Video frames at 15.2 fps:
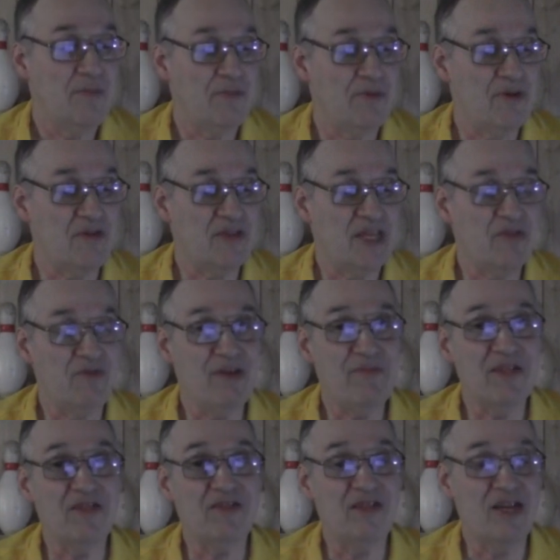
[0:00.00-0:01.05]
broke the
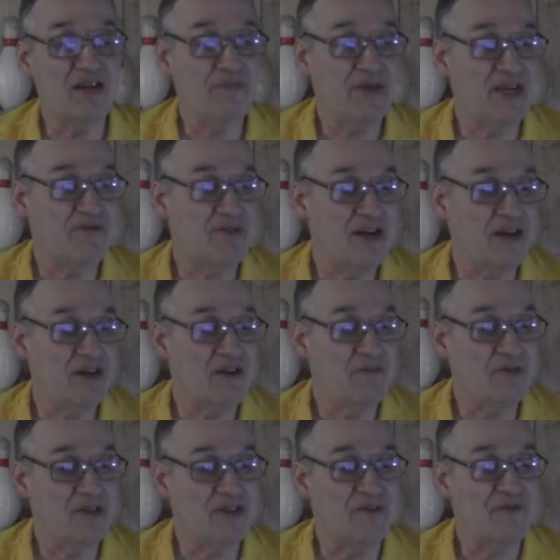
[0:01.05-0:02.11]
women's duckpin record
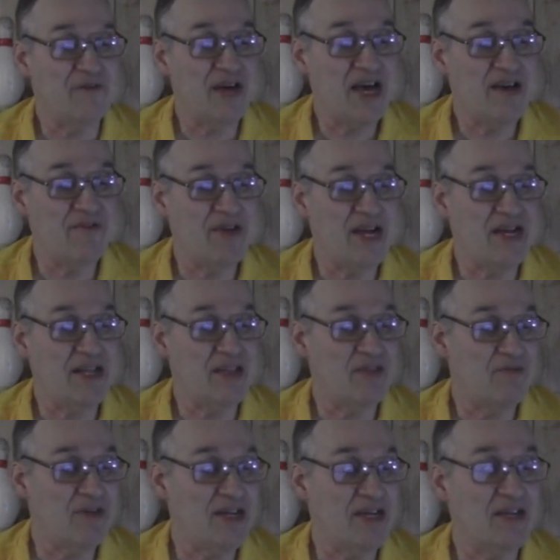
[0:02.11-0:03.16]
with a
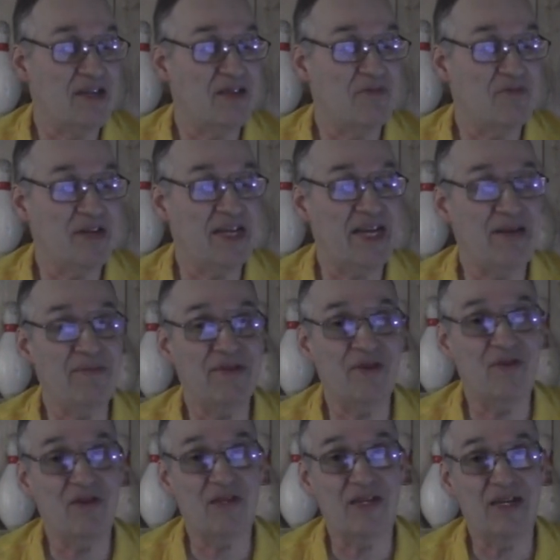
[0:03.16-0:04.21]
583 three-game
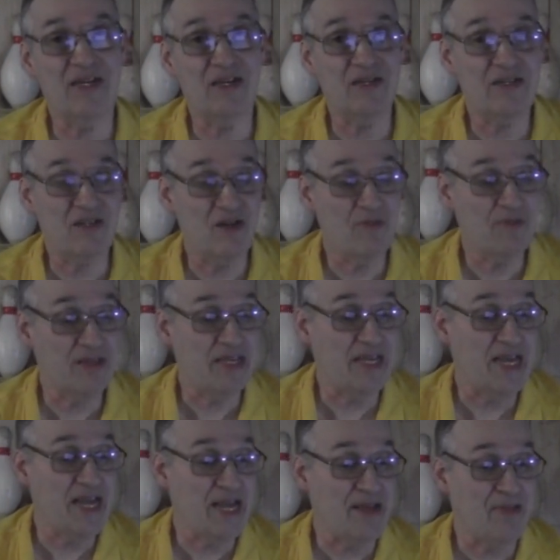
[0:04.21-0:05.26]
total on October
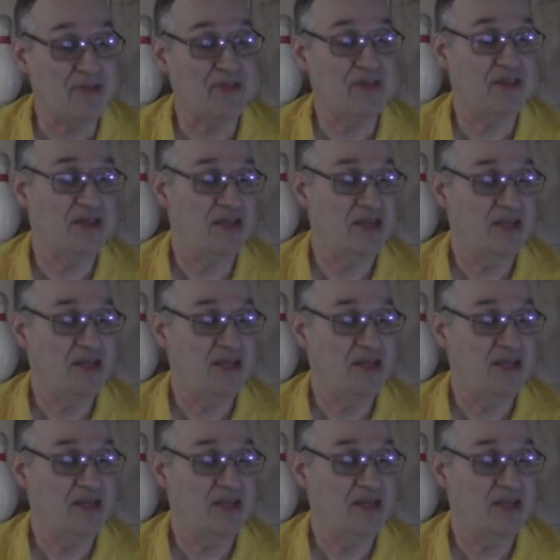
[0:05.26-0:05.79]
the 8th.